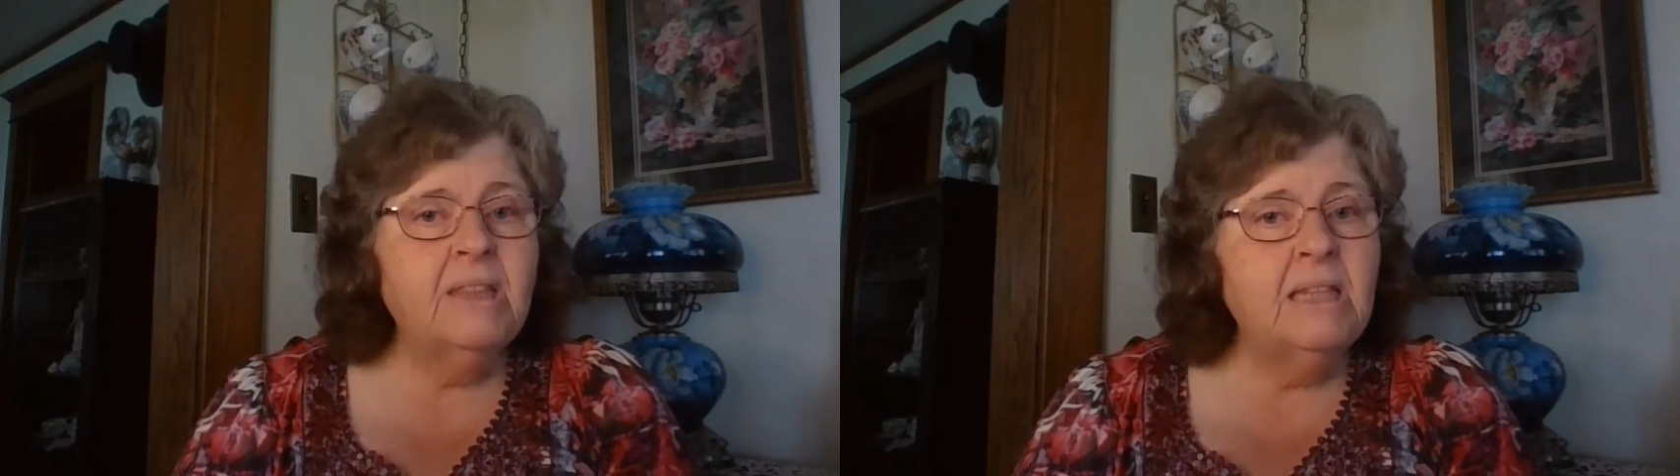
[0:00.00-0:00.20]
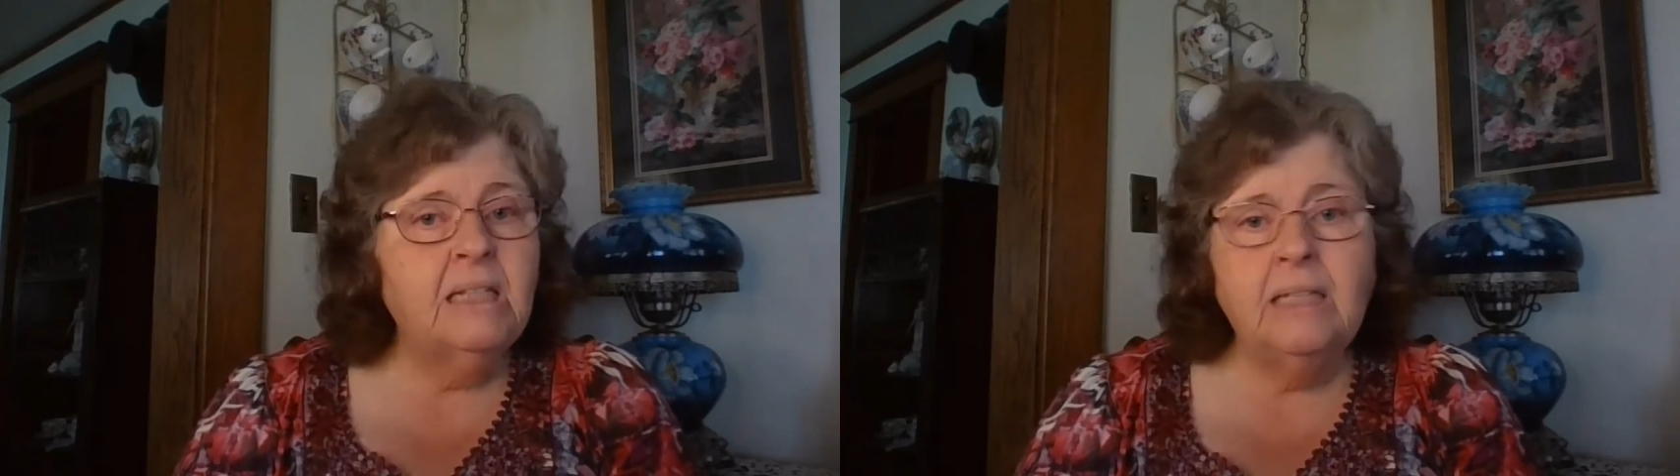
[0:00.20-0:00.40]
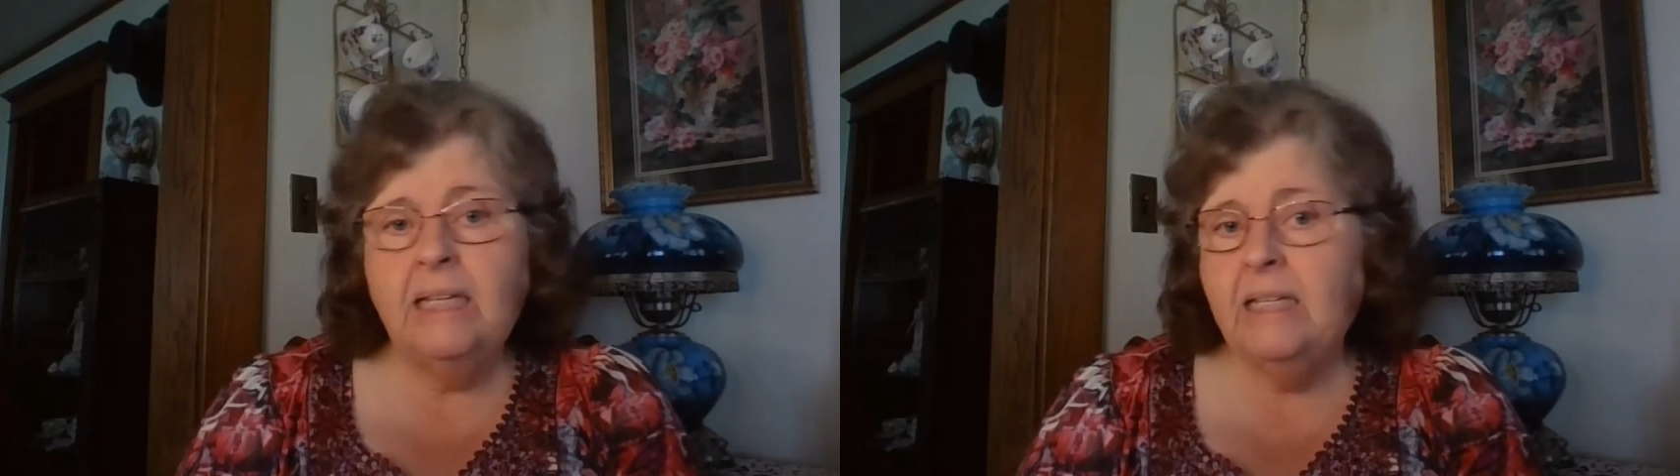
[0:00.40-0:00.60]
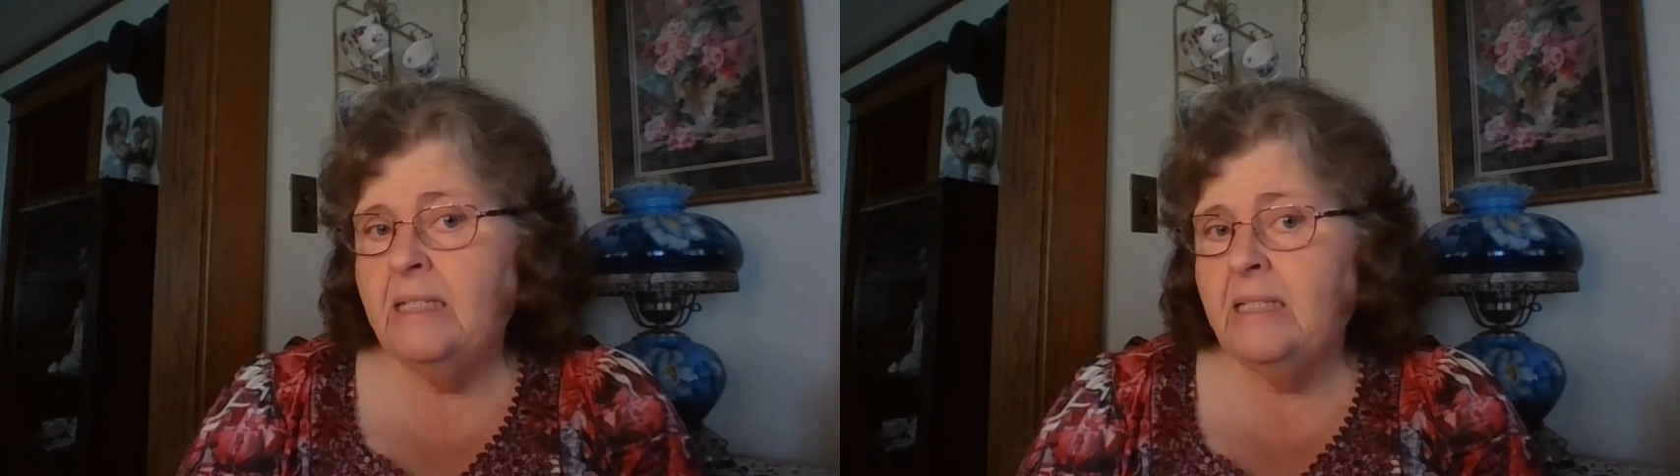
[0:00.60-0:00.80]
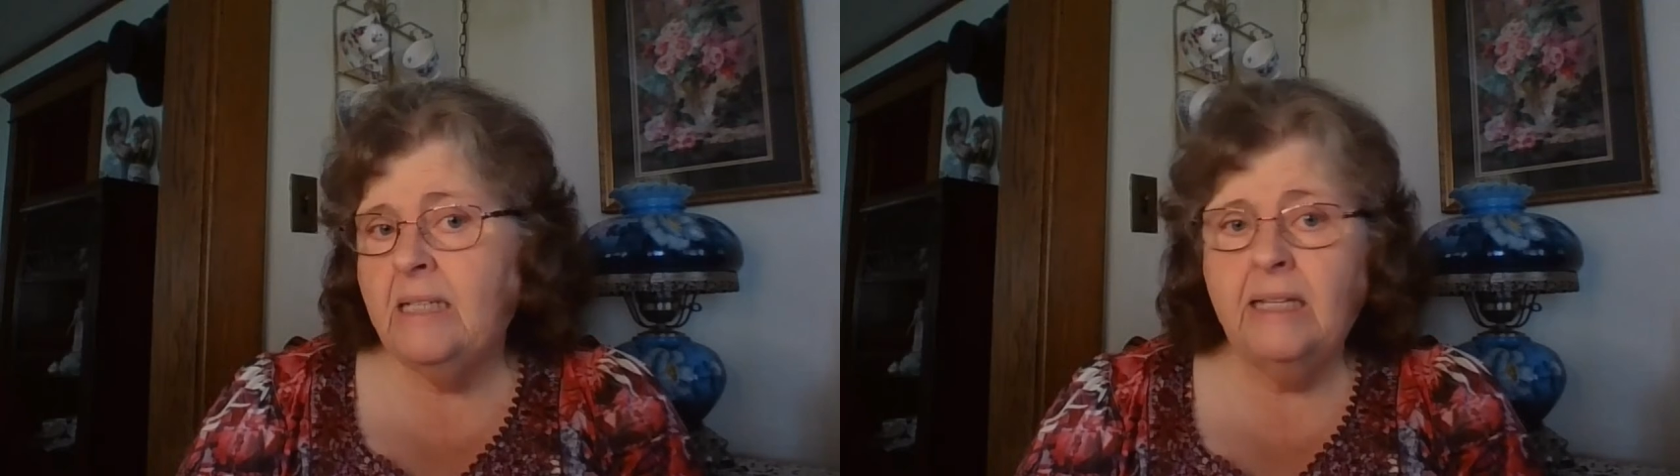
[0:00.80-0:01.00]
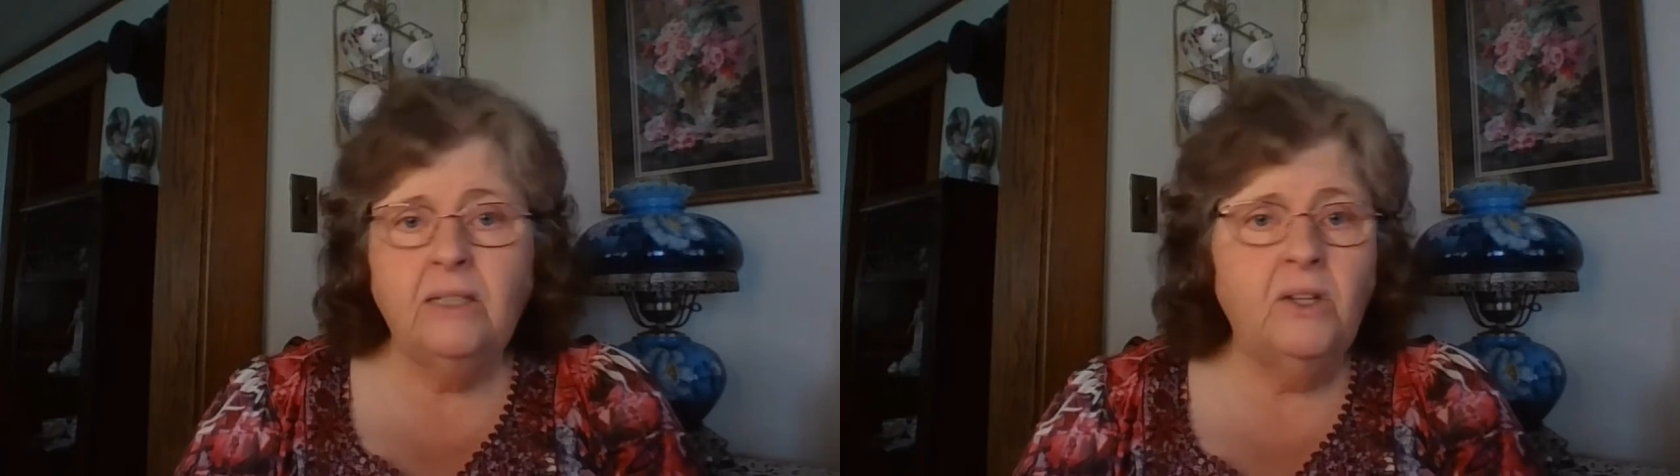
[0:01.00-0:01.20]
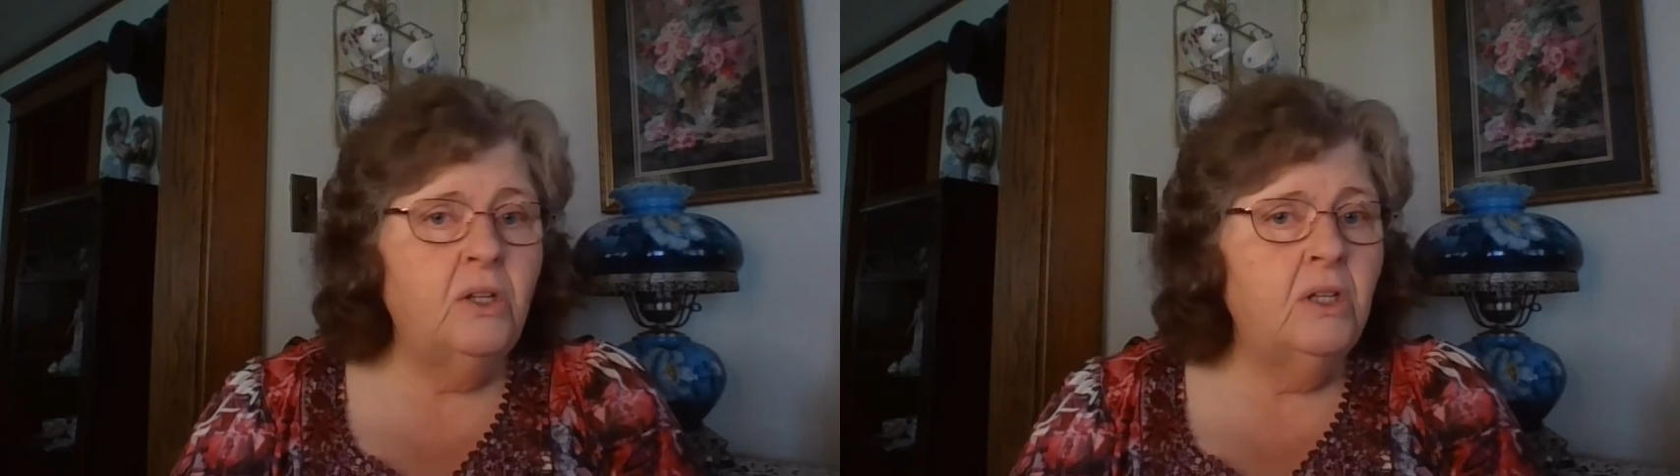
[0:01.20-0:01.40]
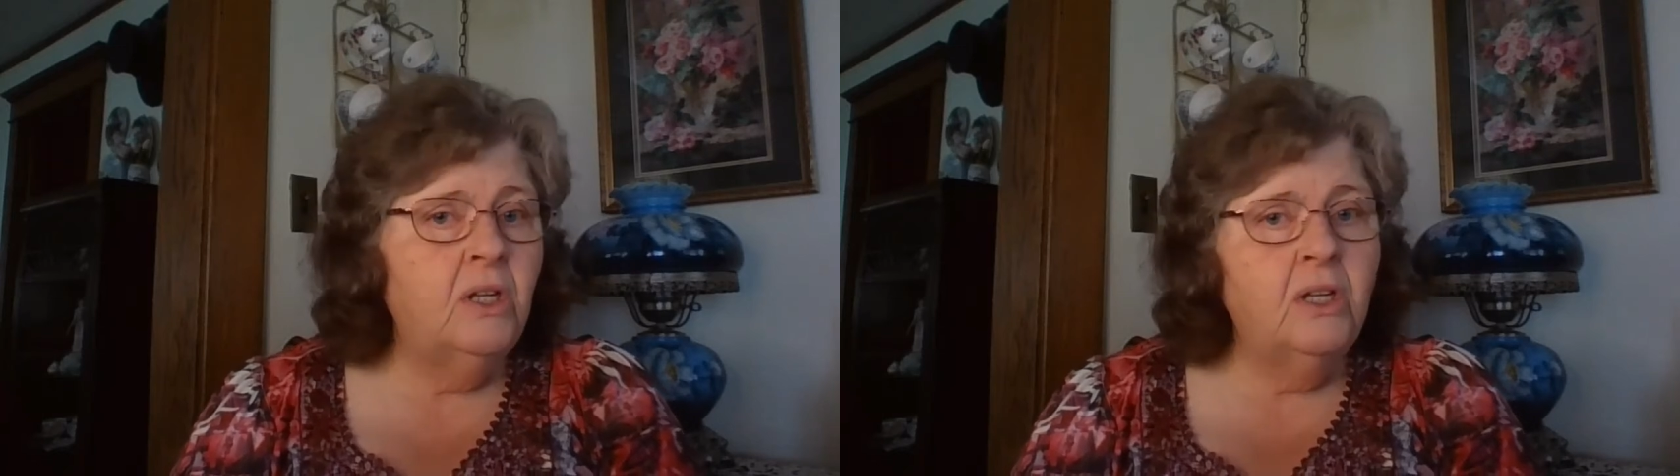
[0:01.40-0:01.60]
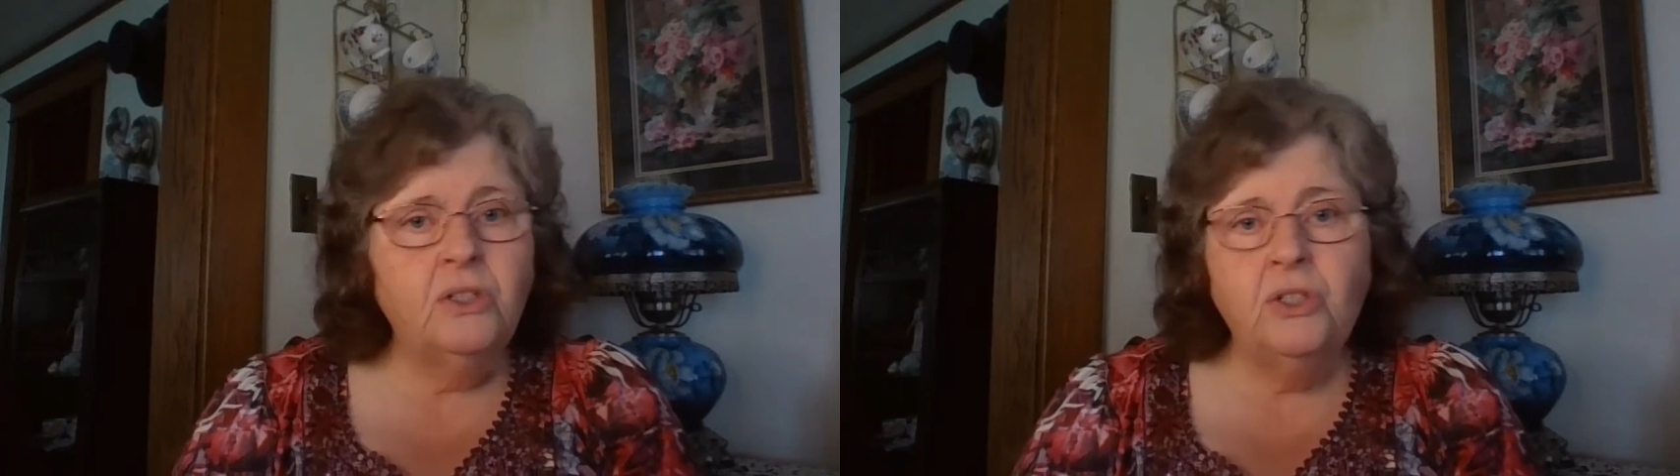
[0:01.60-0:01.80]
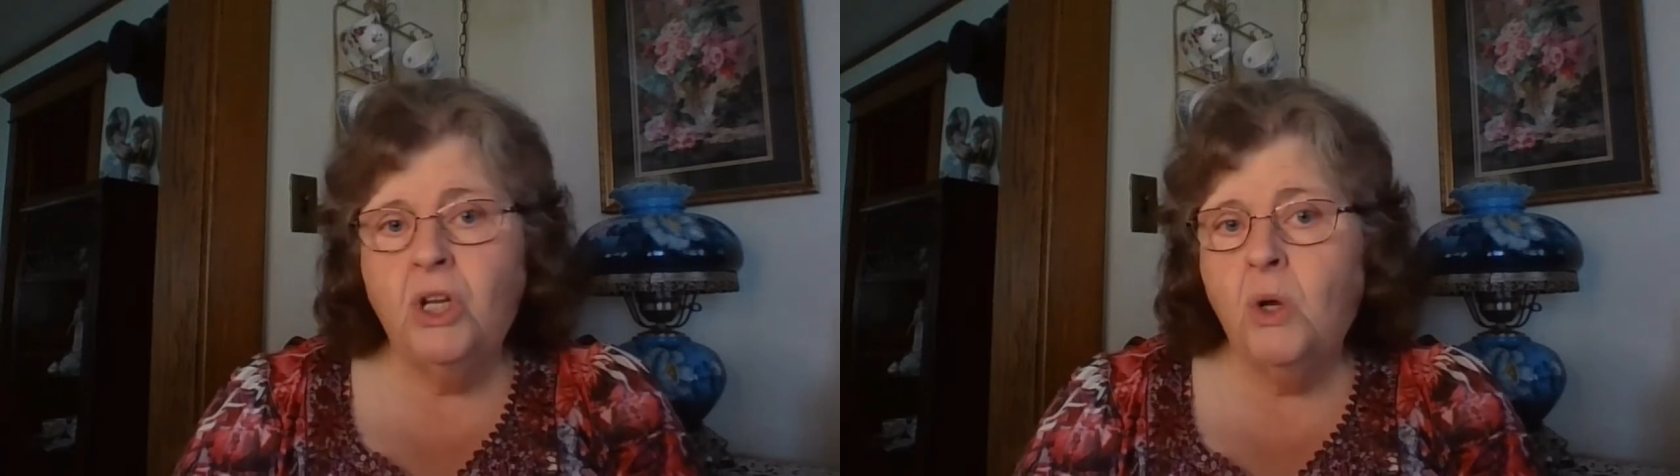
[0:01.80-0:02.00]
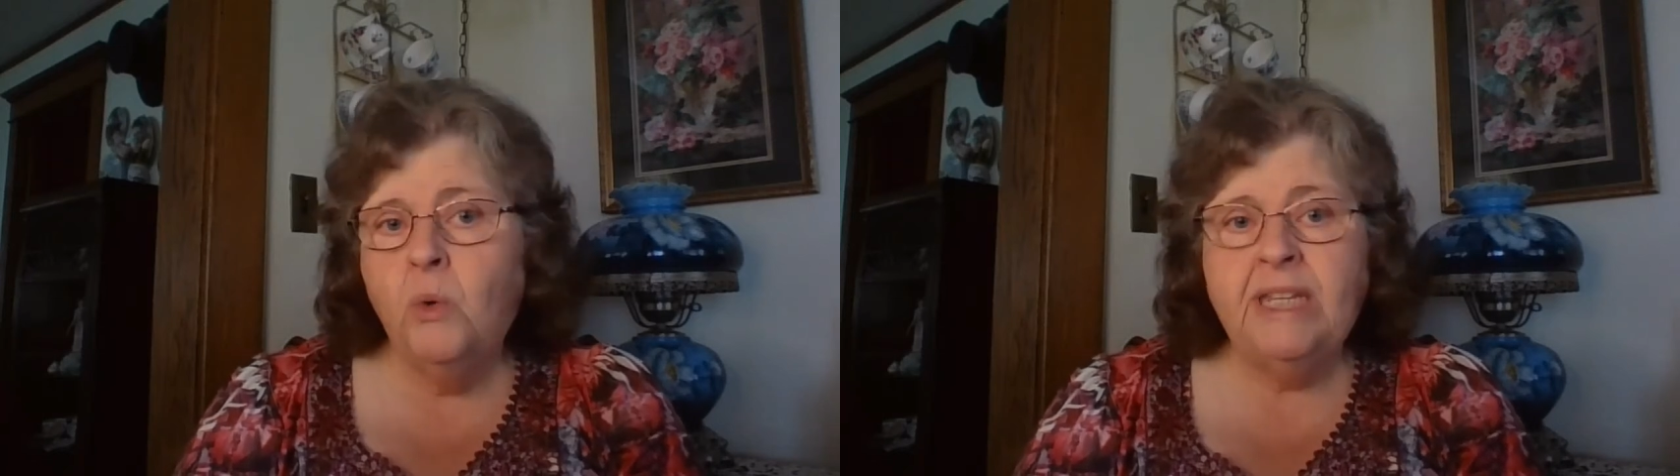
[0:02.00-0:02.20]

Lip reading: The lady said, no,